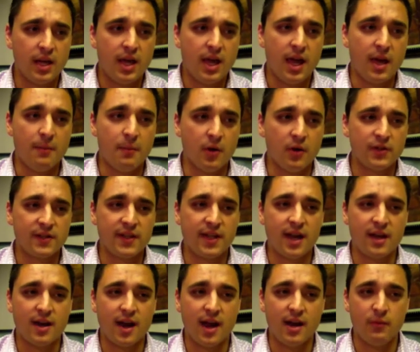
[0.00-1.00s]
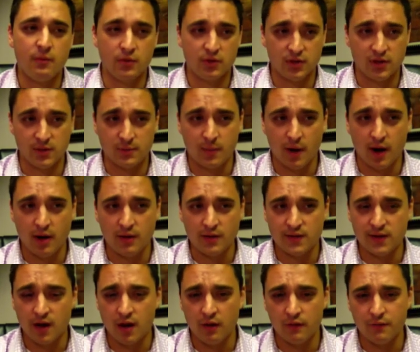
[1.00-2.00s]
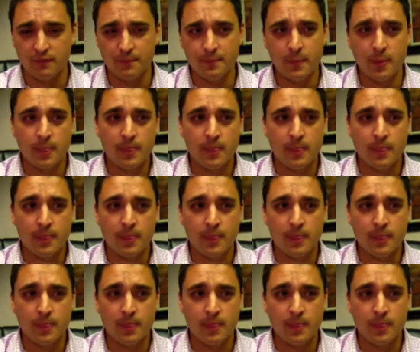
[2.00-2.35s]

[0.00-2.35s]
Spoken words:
and mostly at night when she's by herself.